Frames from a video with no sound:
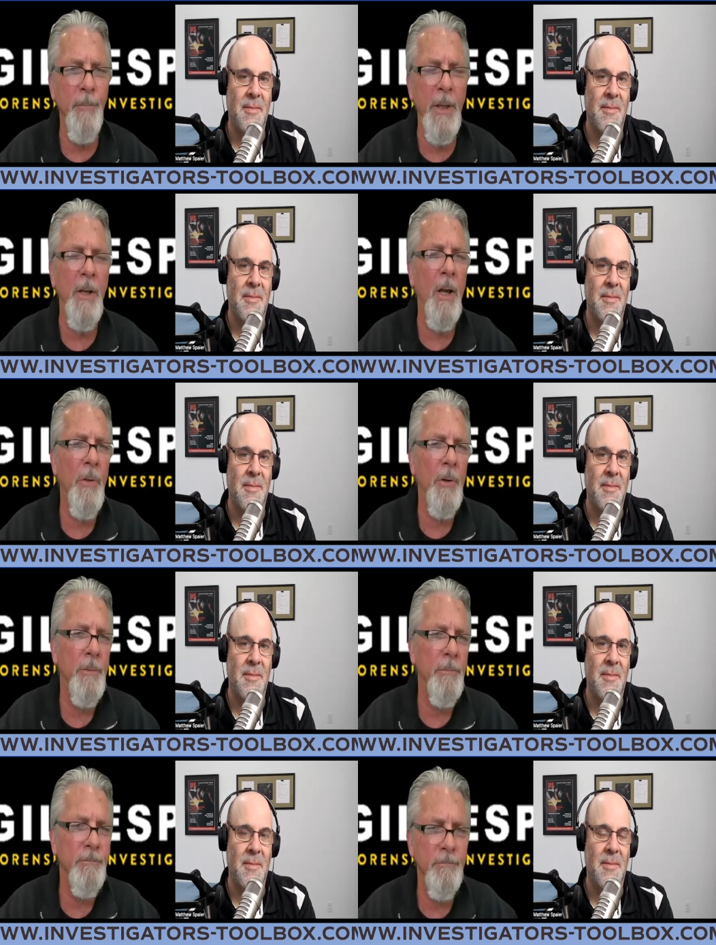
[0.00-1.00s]
Speaker 1: many
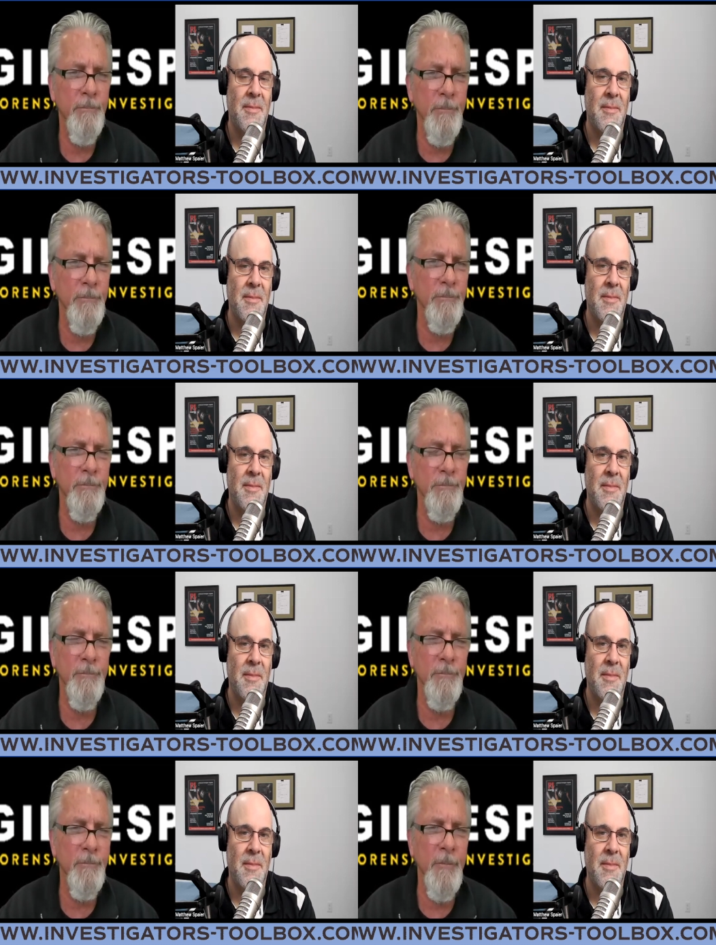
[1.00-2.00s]
other
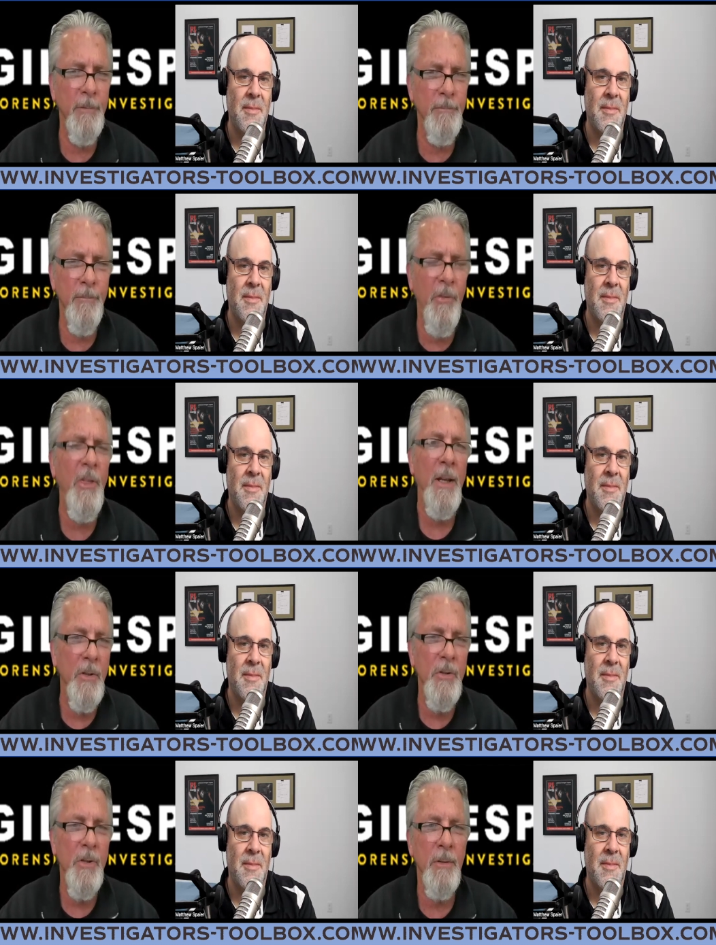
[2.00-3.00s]

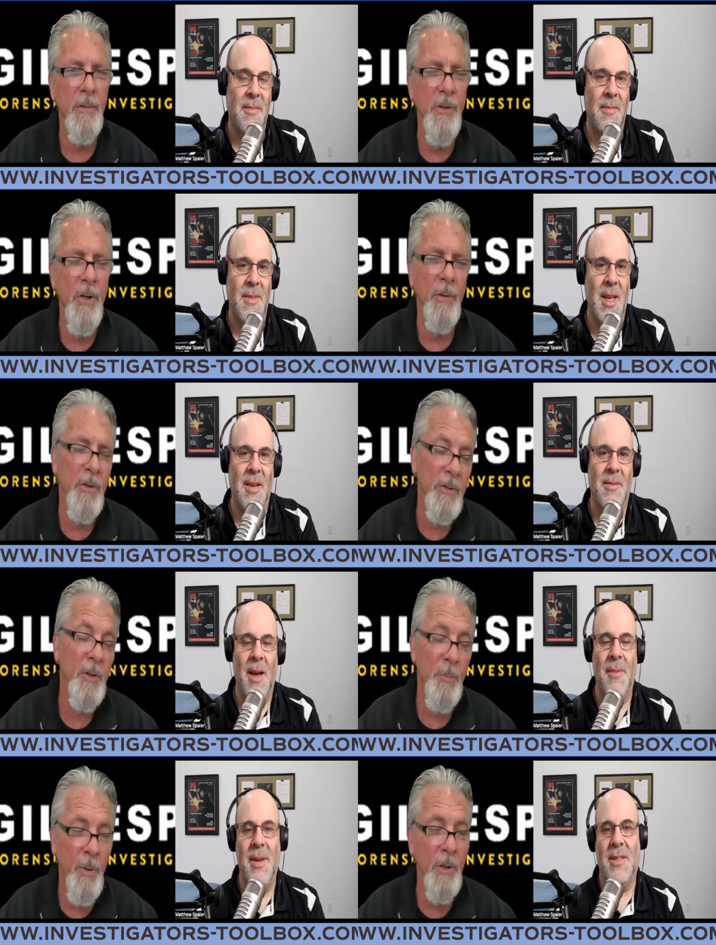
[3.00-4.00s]
things. So yeah,
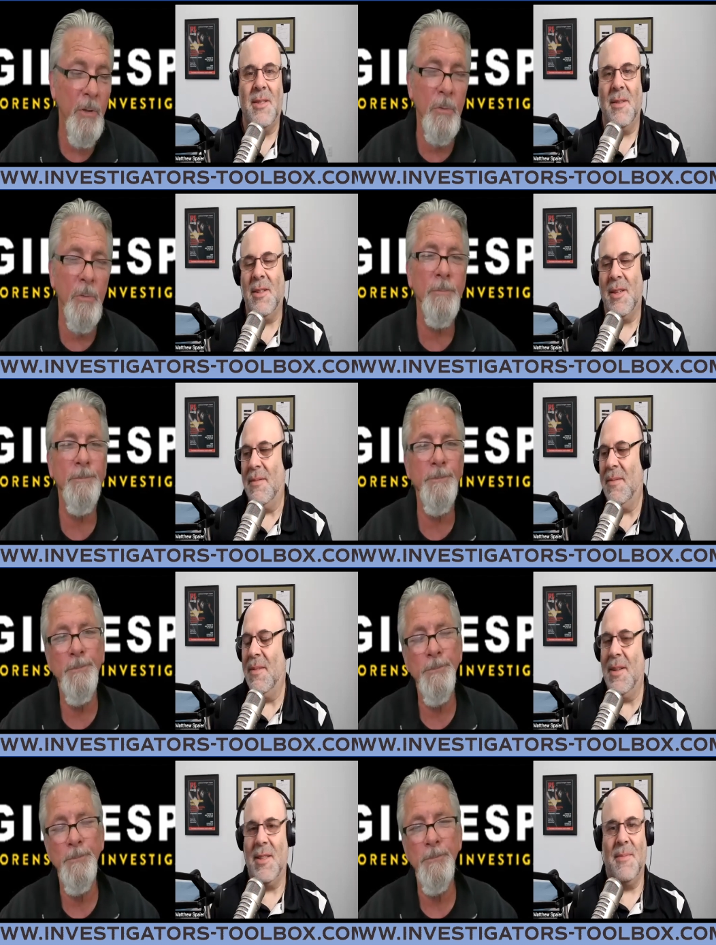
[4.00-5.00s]
it's, I mean, it's, it's pretty cool.
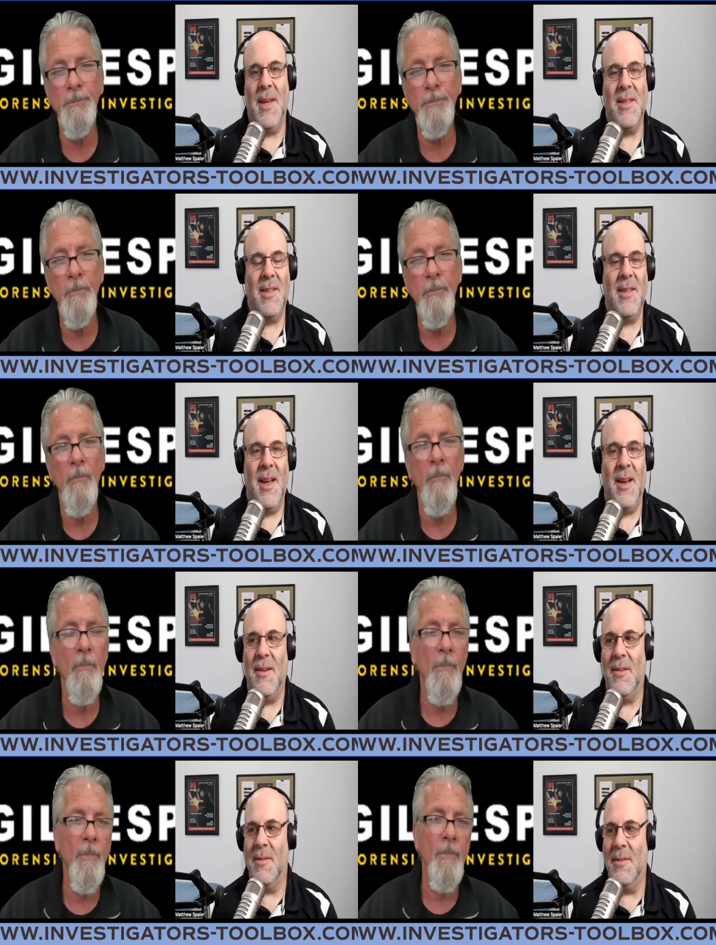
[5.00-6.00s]
Speaker 2: It's amazing
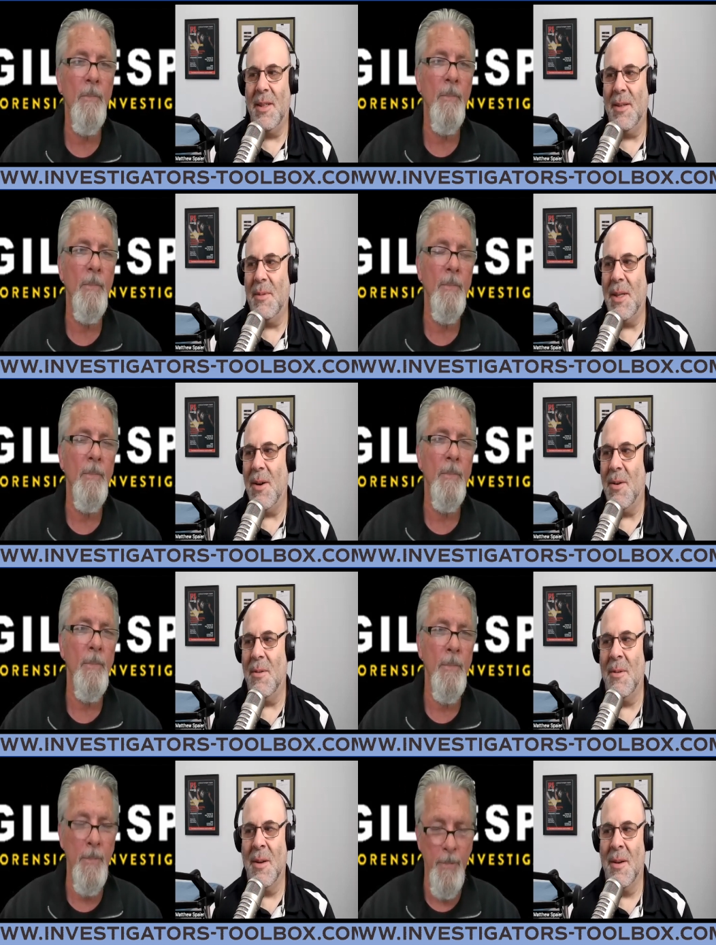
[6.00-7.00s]
how you know we
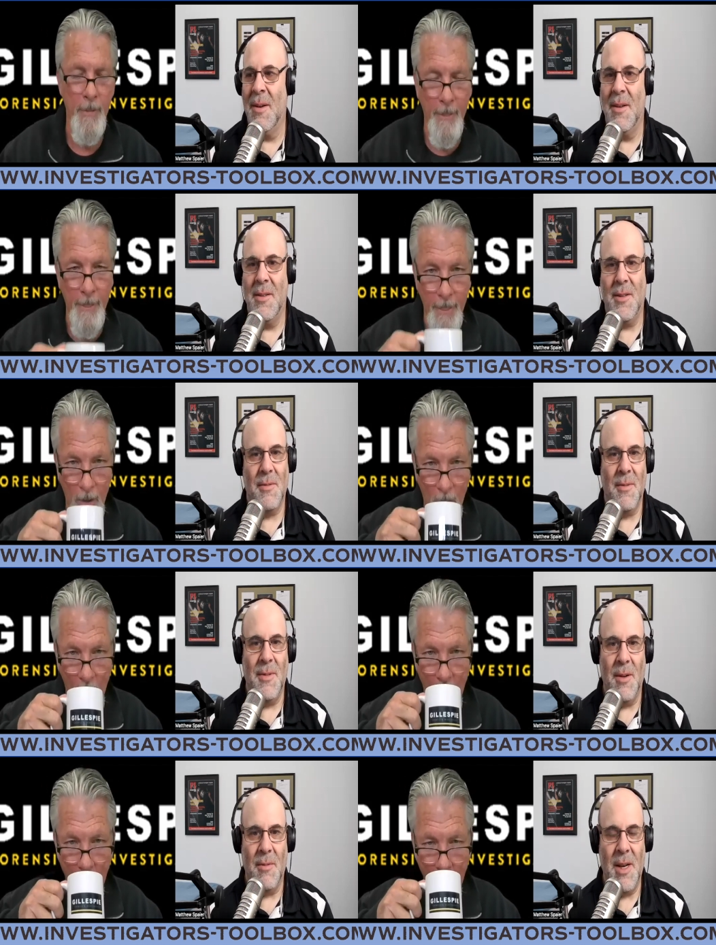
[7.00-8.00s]
go to
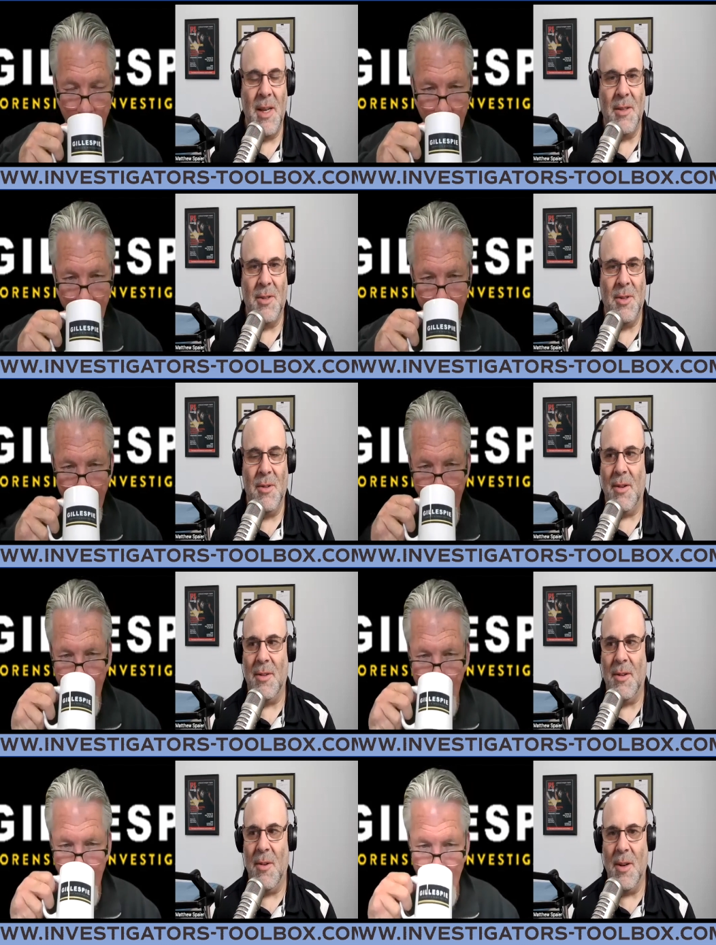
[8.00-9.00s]
you know reading Sir
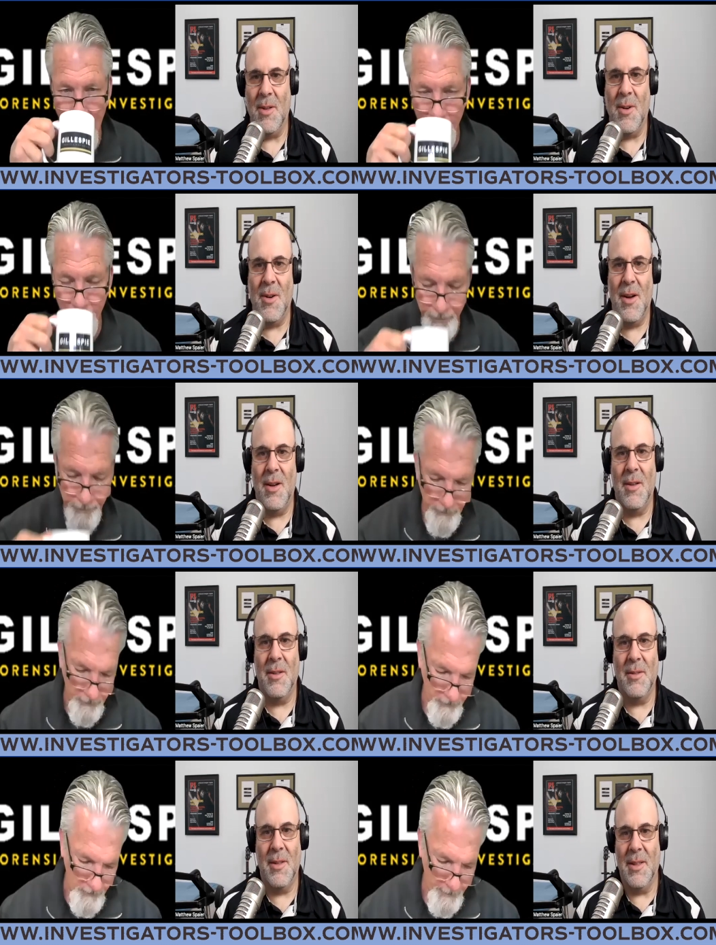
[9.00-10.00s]
Arthur Conan
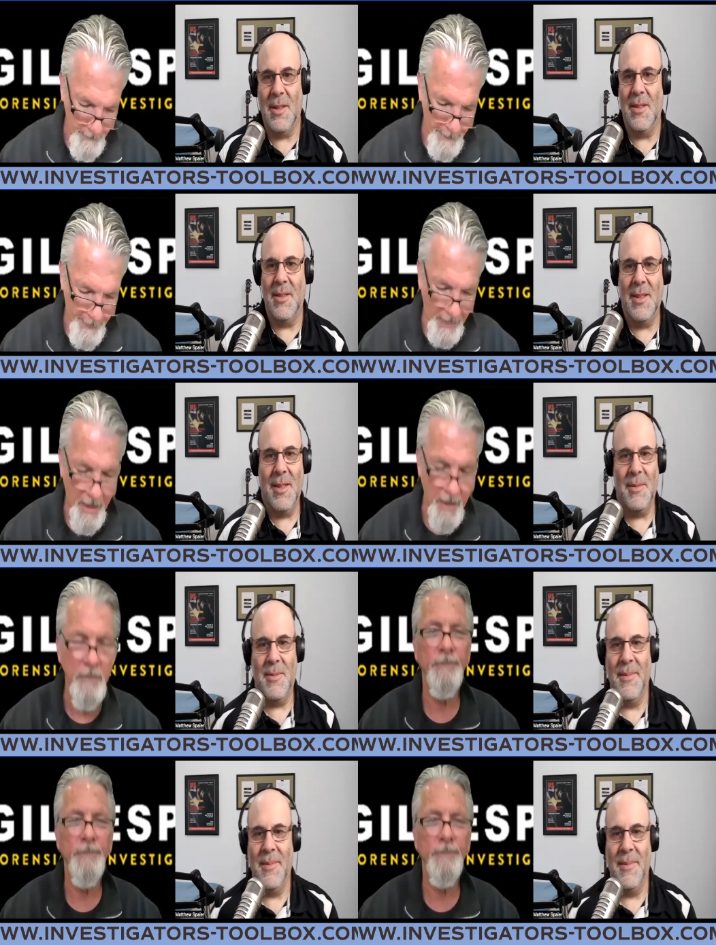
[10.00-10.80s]
Doyle, the, the you know